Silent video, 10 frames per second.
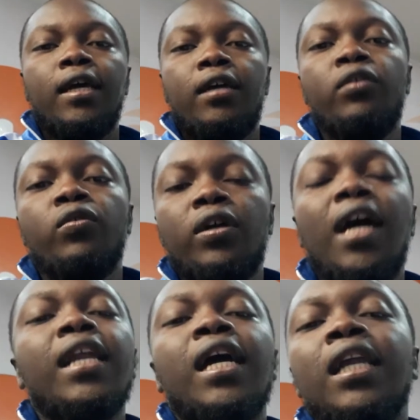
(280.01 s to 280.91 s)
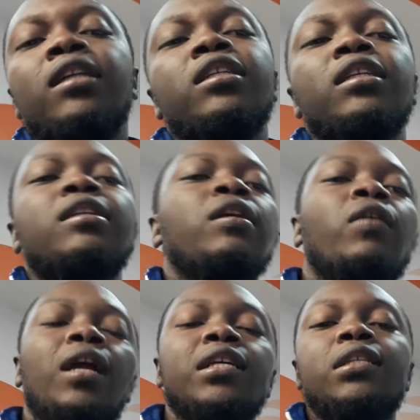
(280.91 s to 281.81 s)
He had a clean sheet in
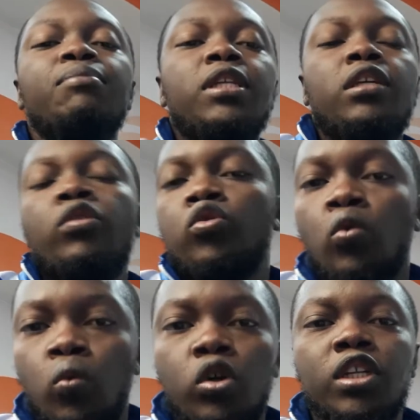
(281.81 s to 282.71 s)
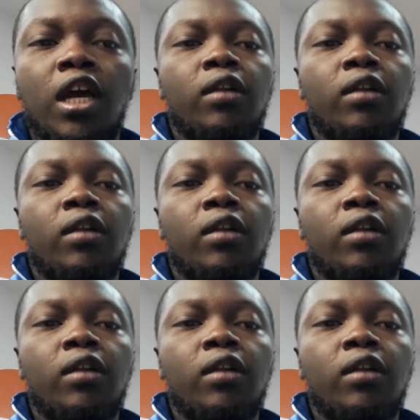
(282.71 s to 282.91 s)
our last meeting. So what